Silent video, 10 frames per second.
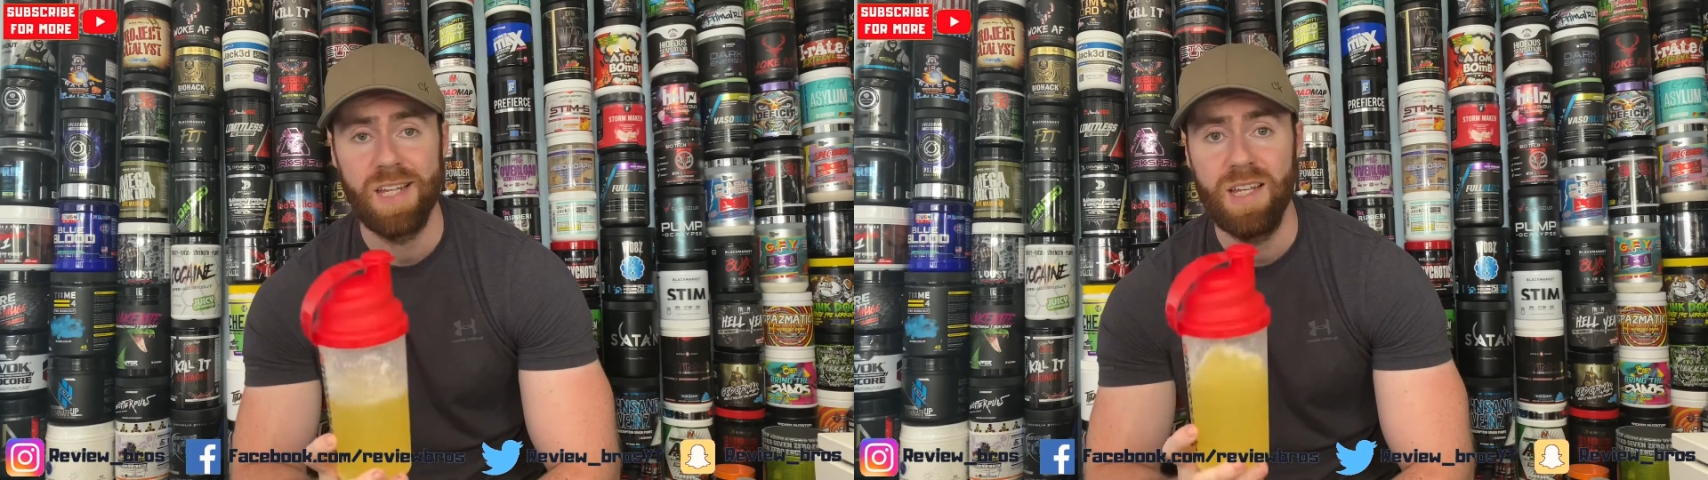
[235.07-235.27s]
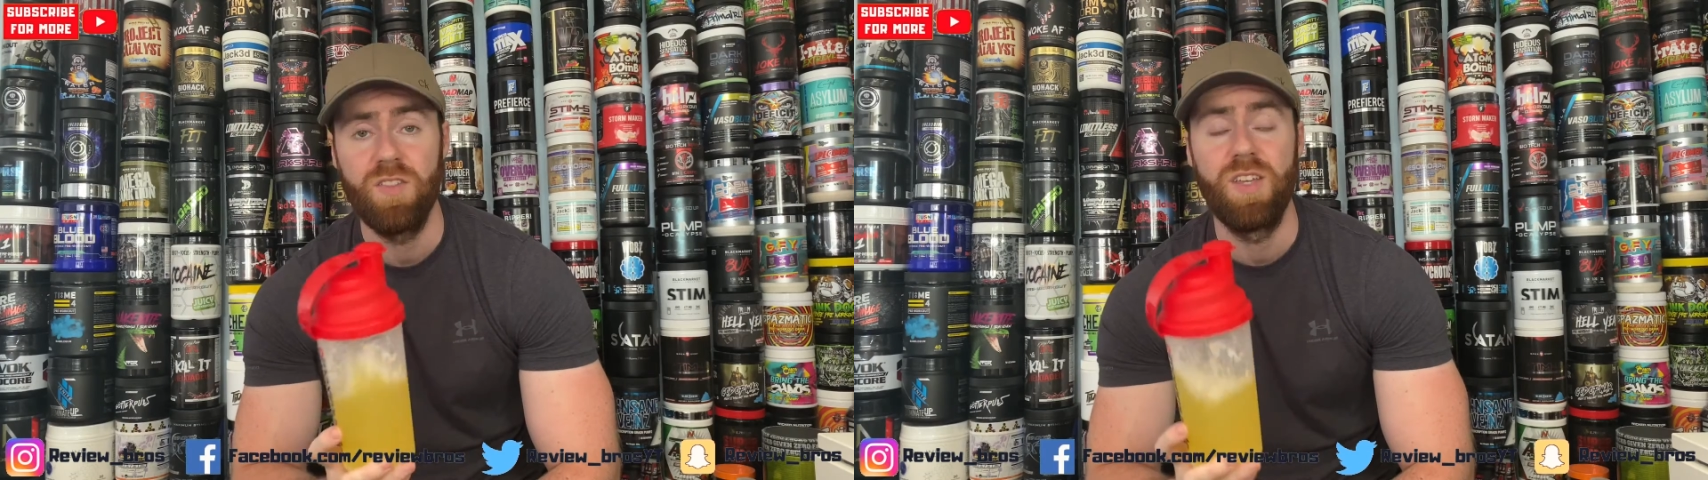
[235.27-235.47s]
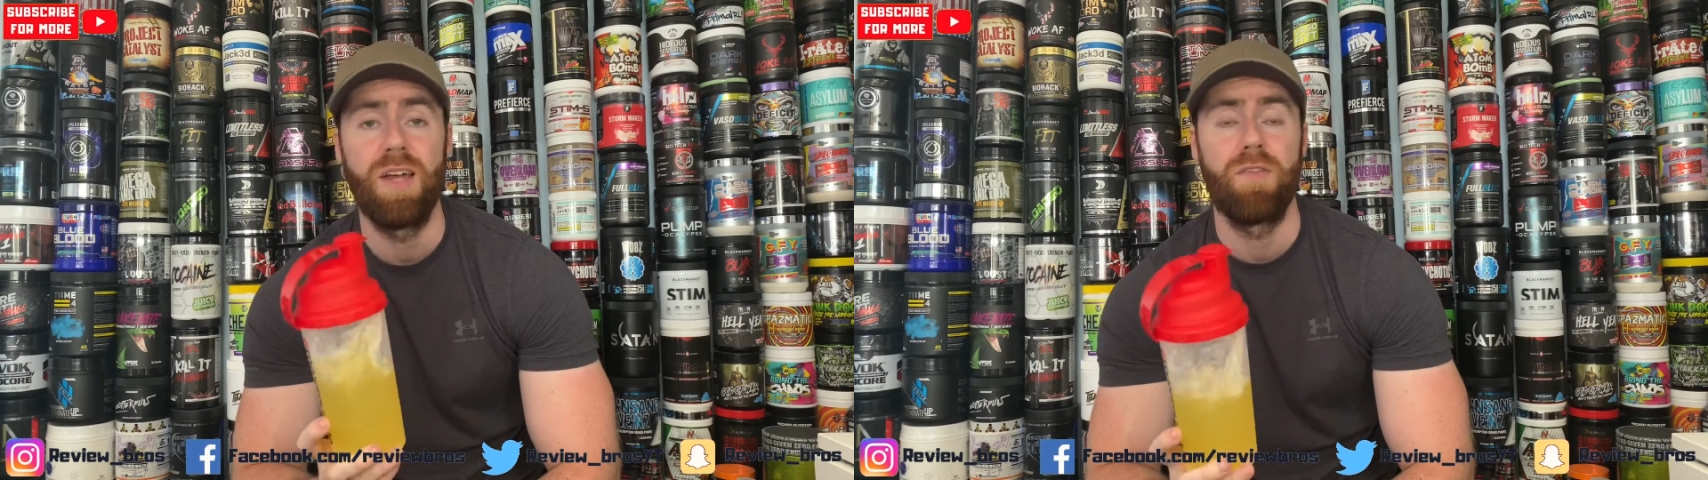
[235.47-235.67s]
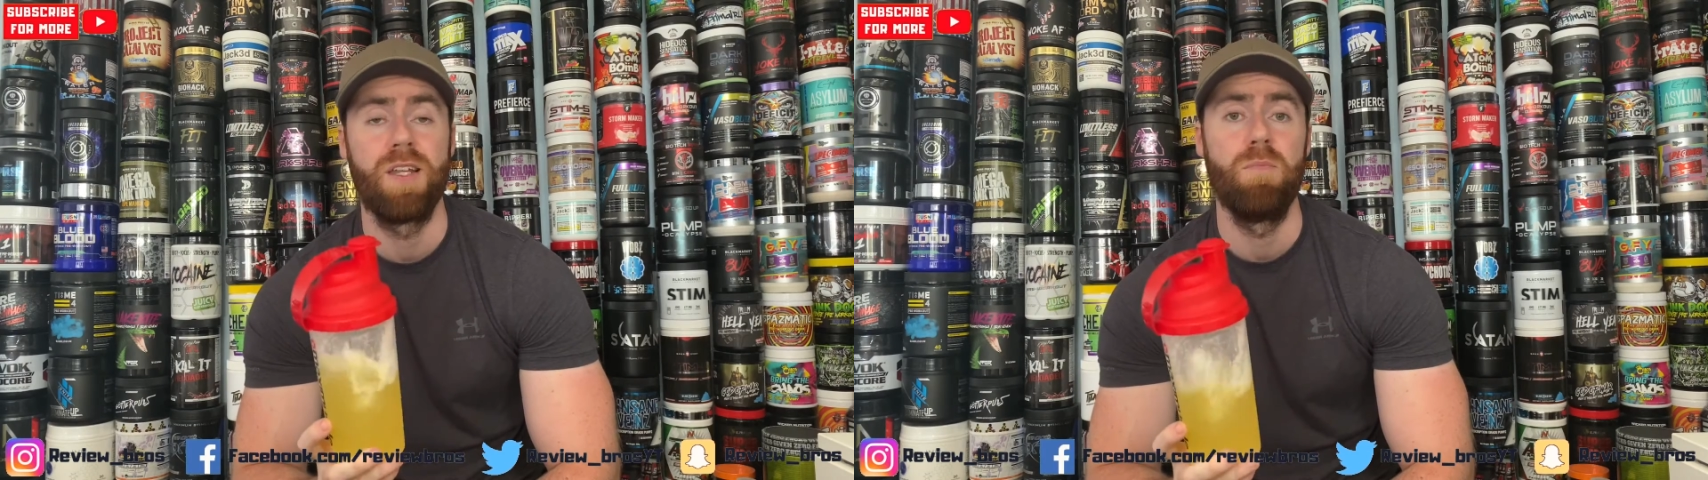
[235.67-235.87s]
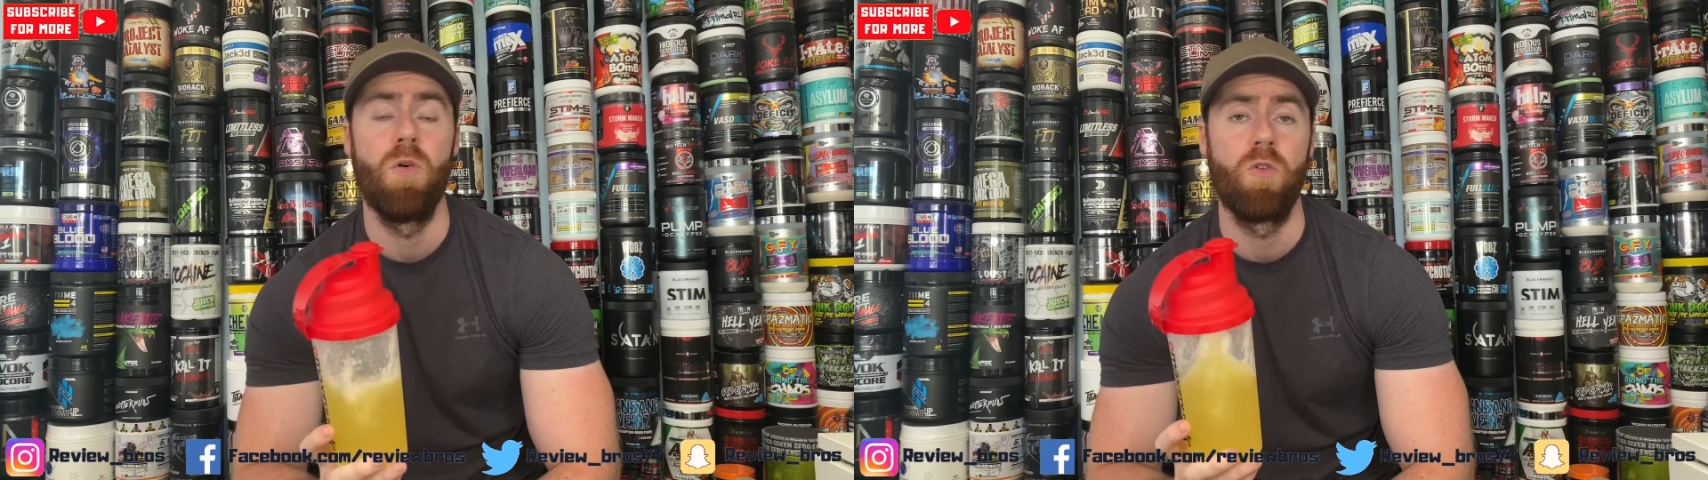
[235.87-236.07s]
is
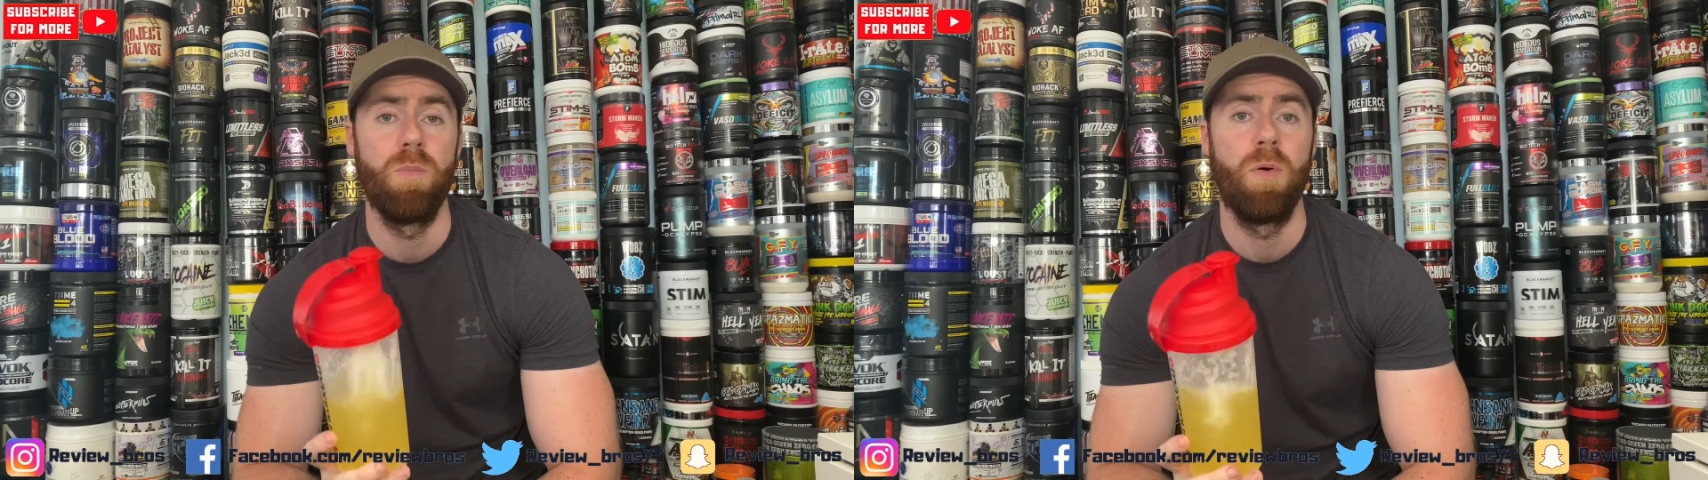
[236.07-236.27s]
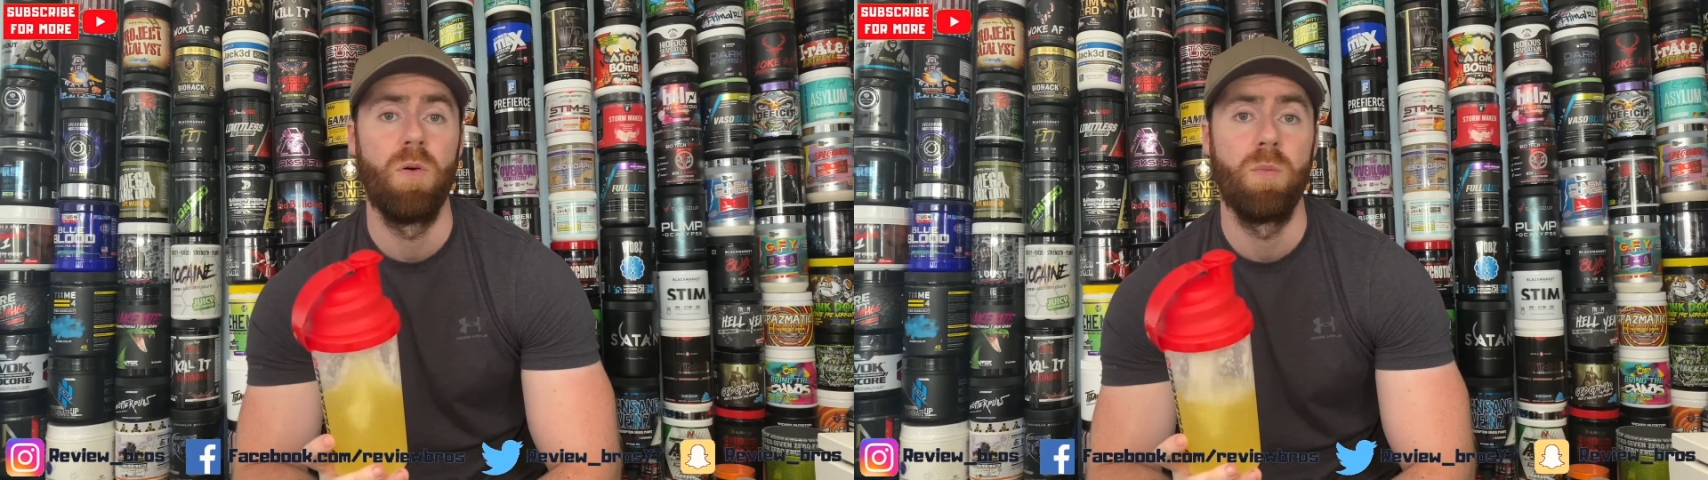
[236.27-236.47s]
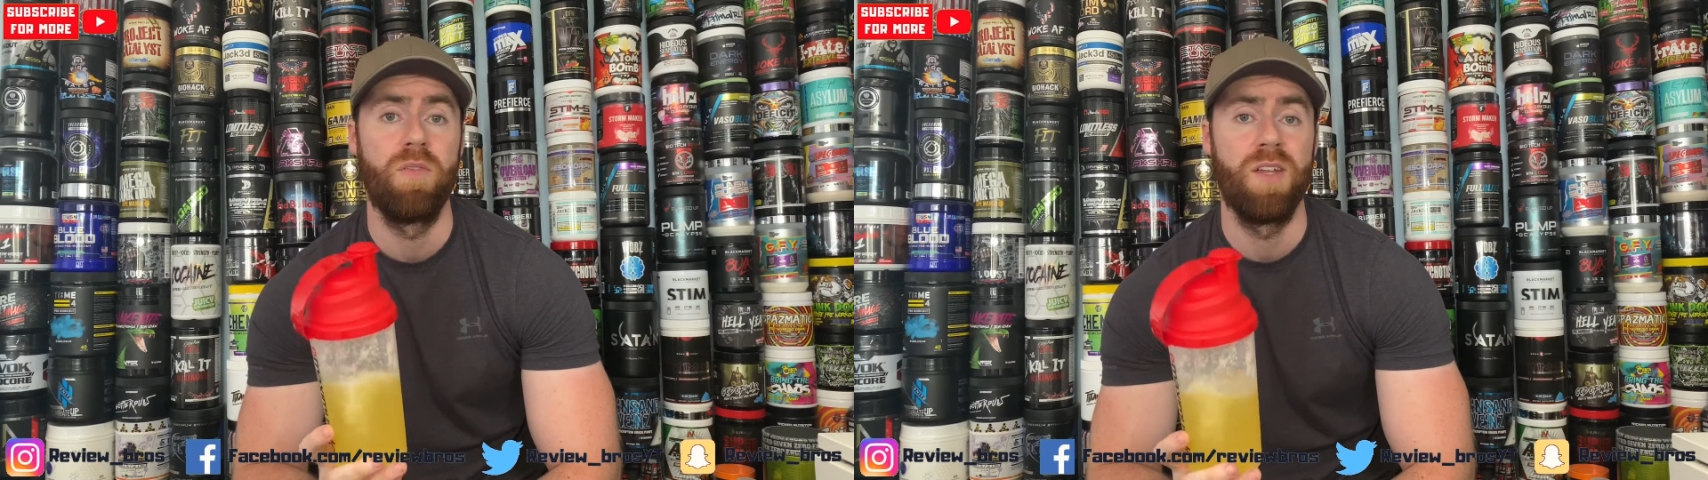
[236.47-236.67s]
definitely more important with